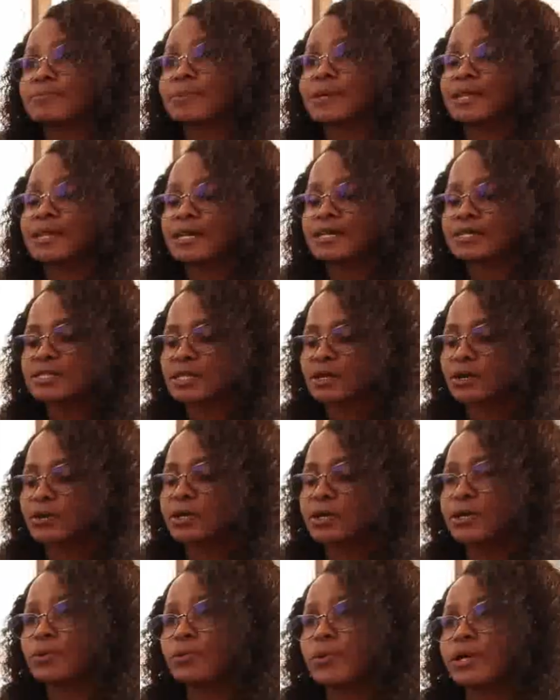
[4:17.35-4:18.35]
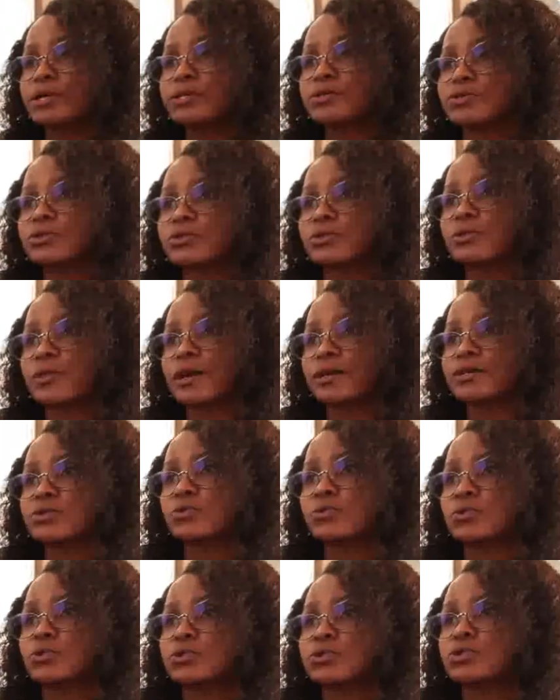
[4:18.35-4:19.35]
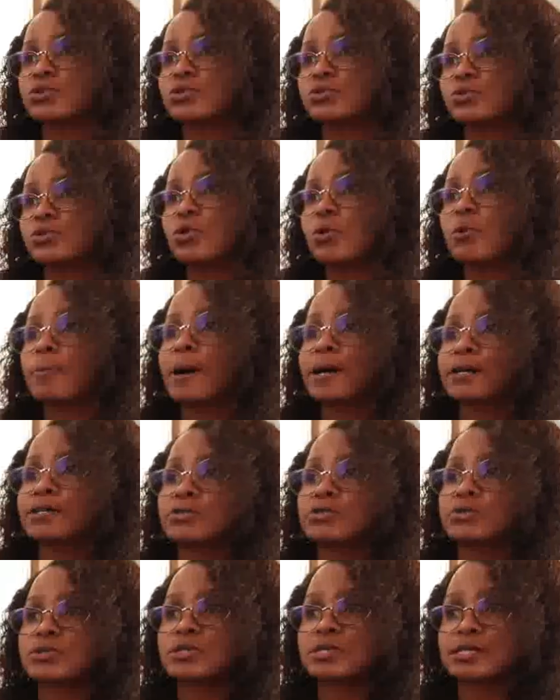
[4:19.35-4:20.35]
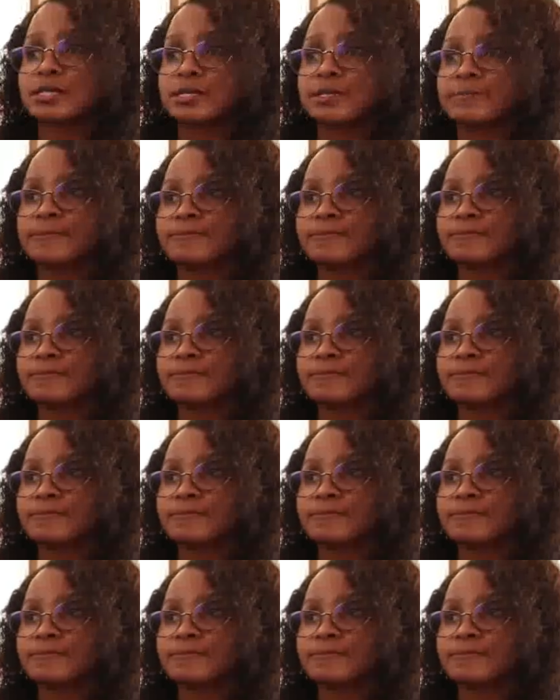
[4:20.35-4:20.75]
But the only way to do that was to go back to sea.